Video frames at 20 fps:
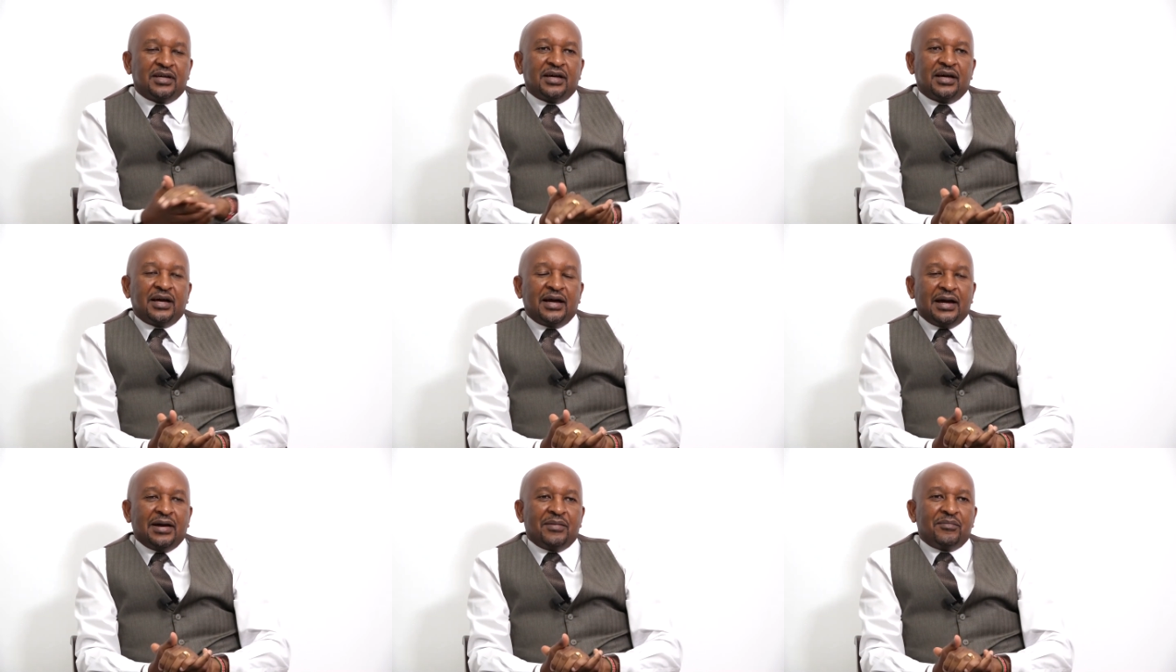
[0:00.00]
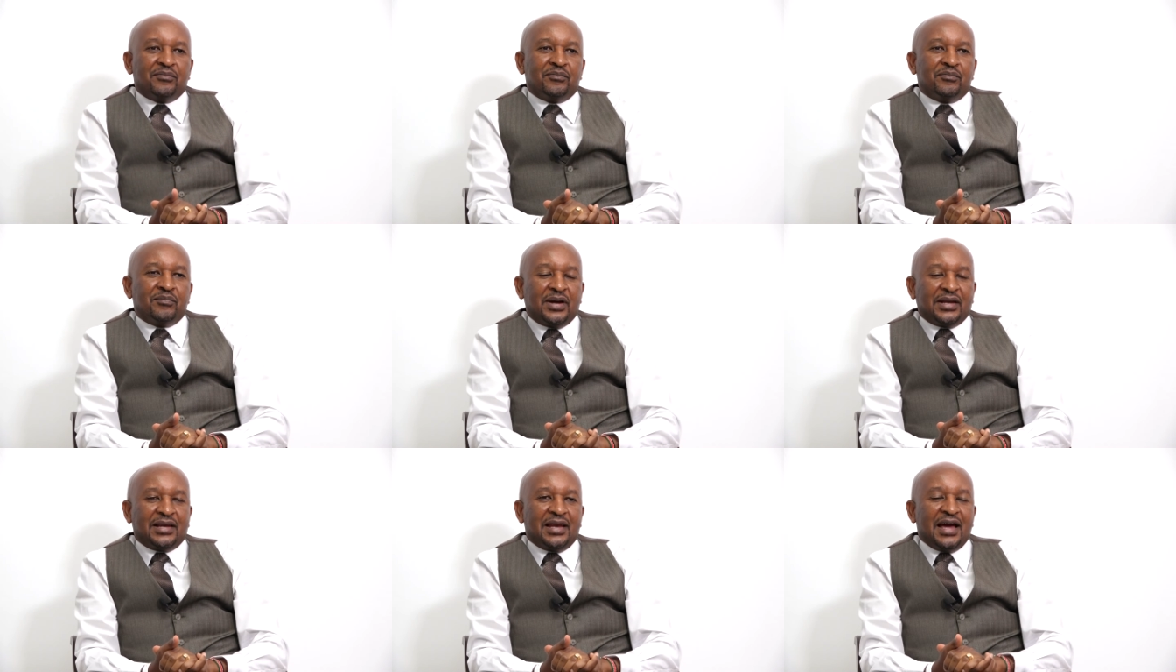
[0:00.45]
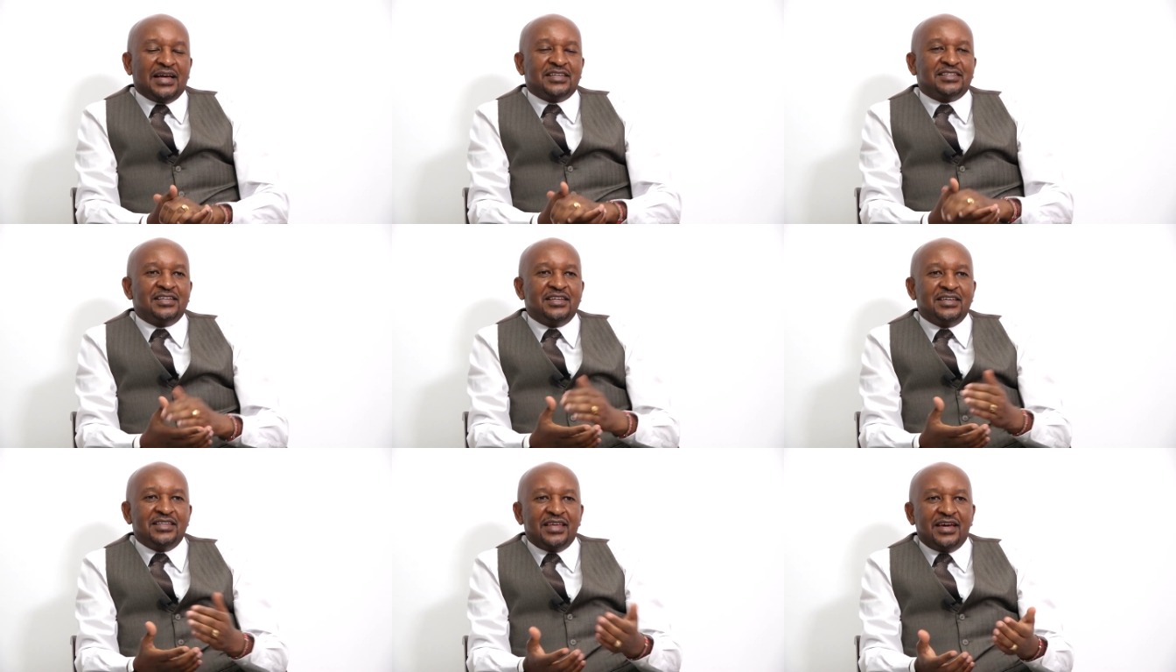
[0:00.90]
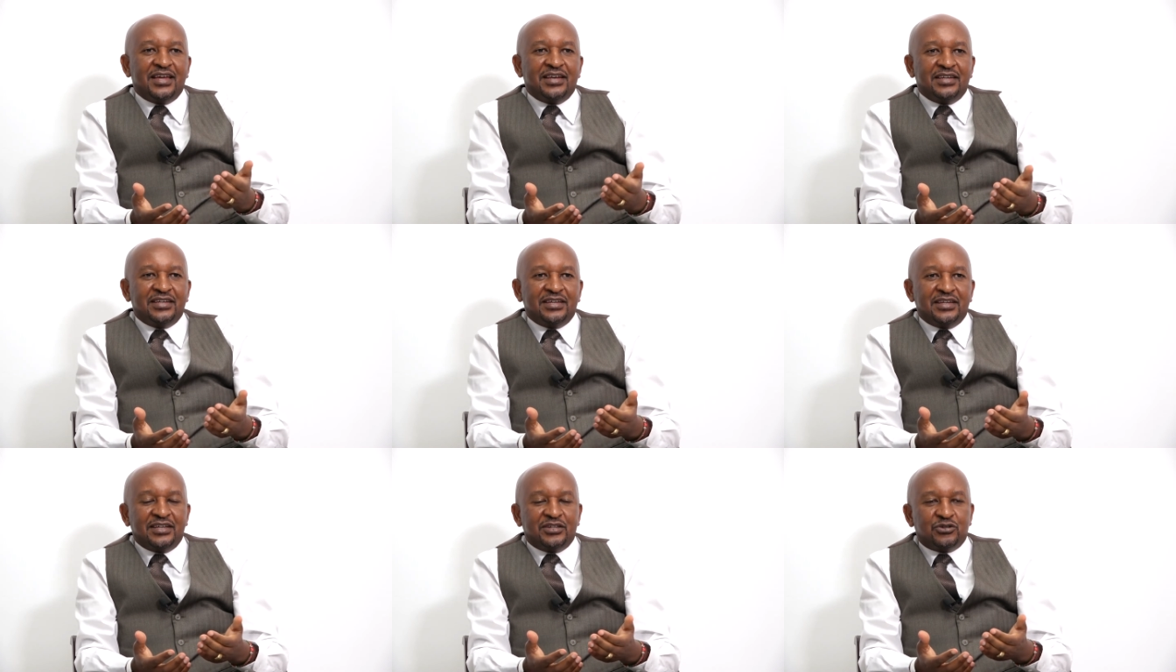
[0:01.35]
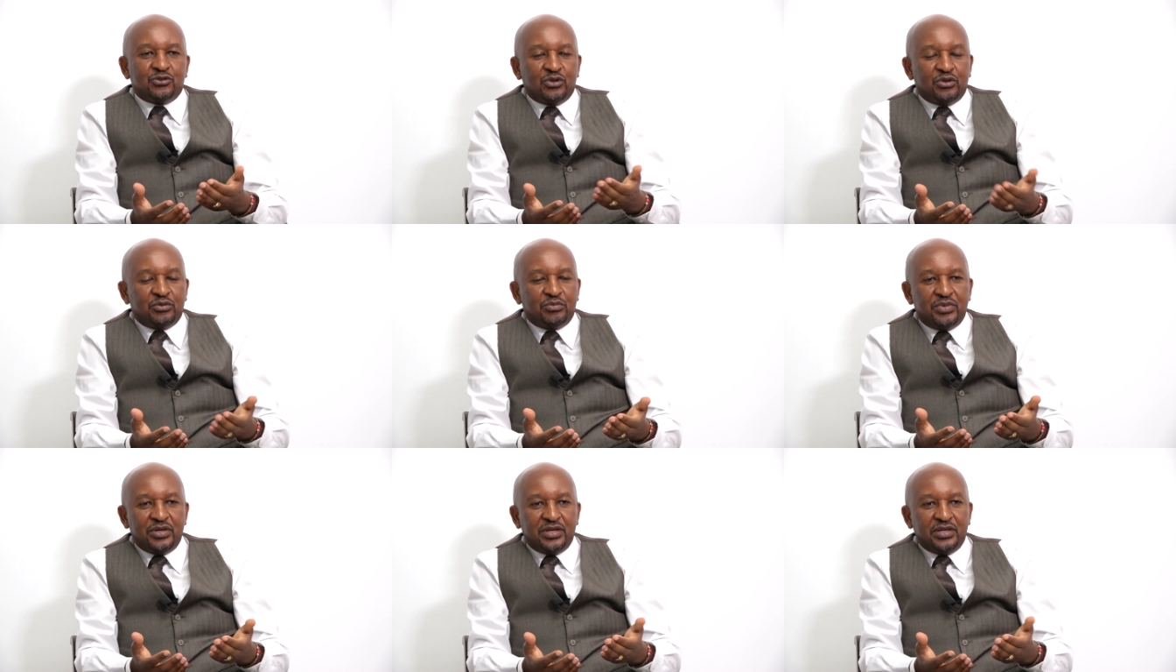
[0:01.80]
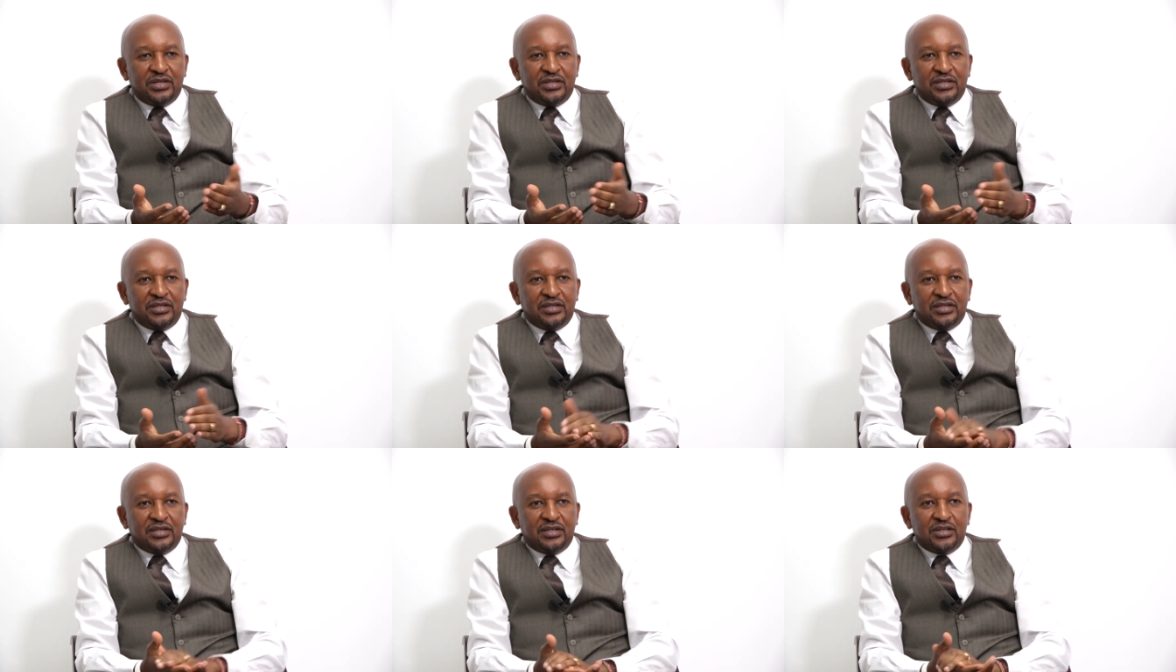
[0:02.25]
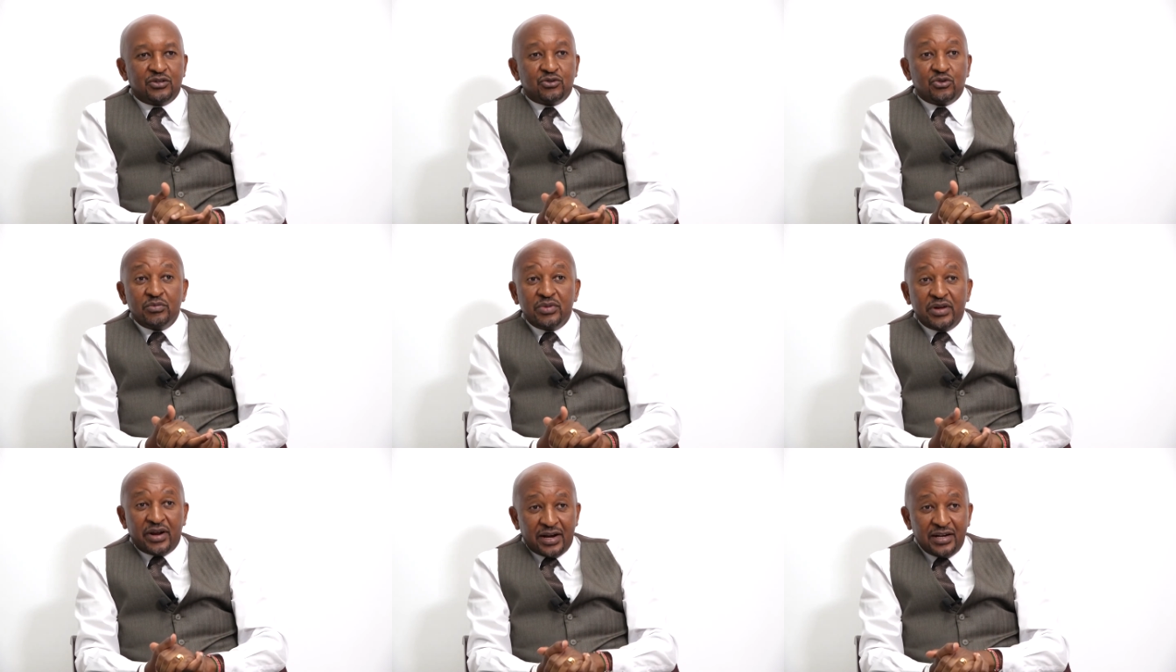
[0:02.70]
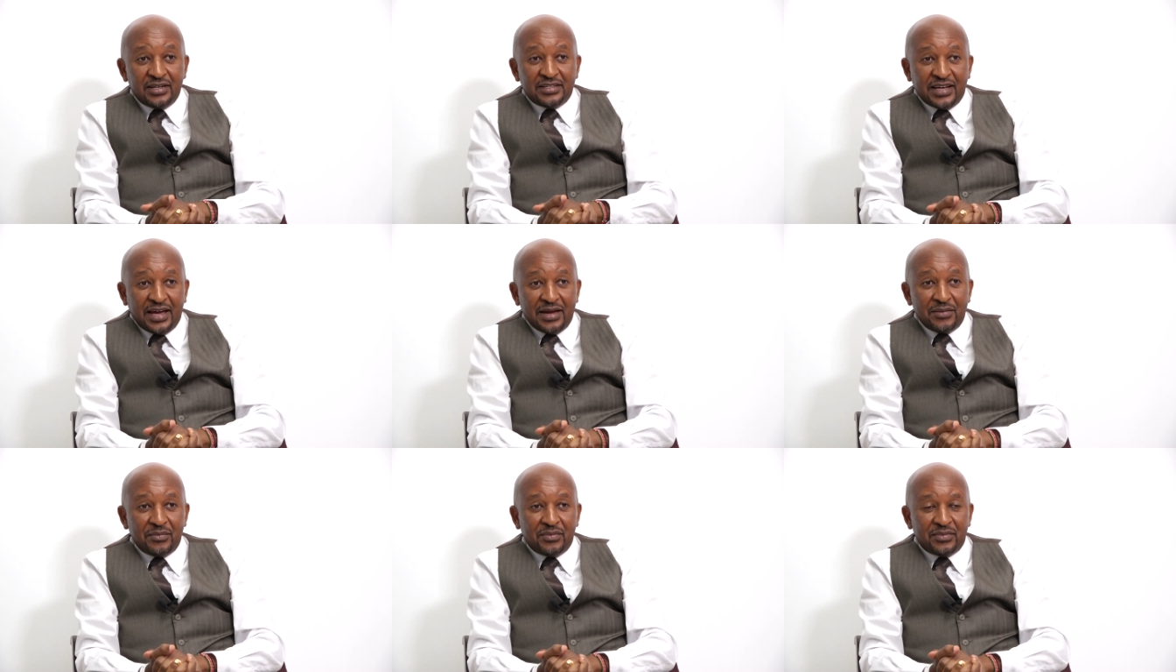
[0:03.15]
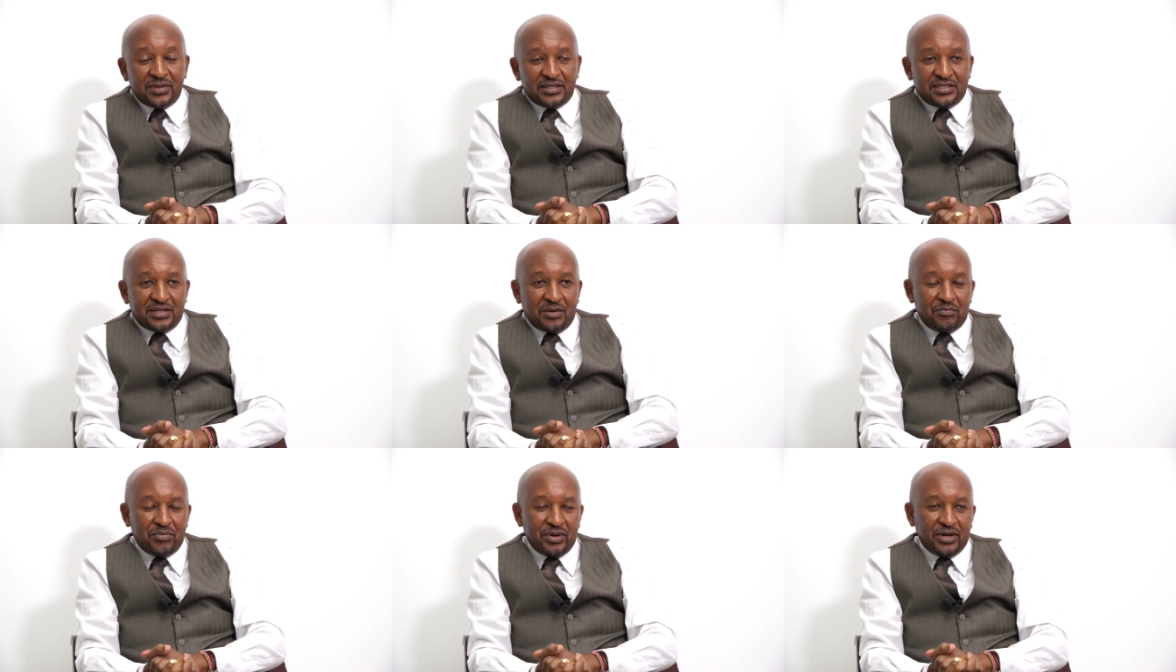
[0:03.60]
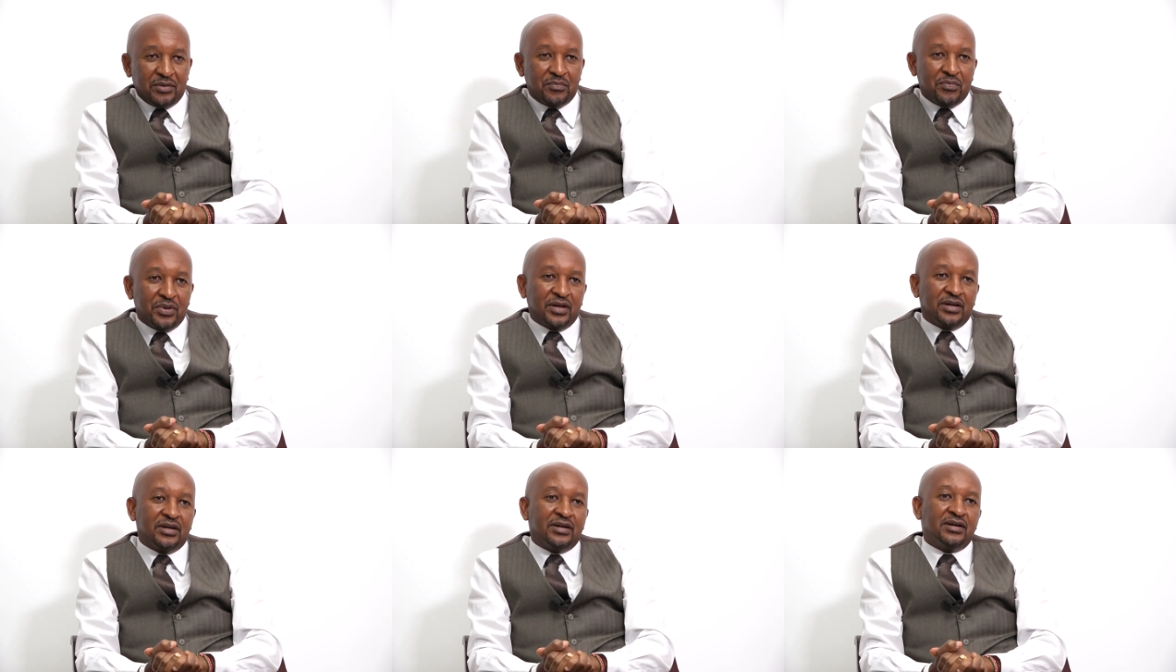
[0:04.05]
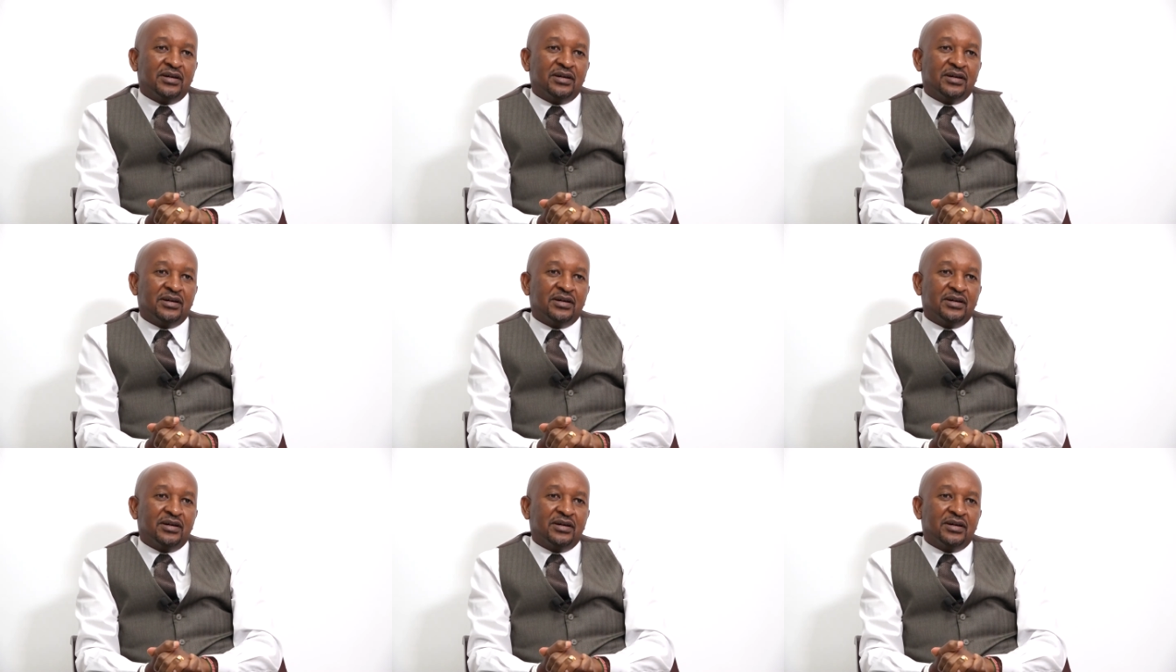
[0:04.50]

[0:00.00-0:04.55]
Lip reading: But largely, then it will be real time. That's a big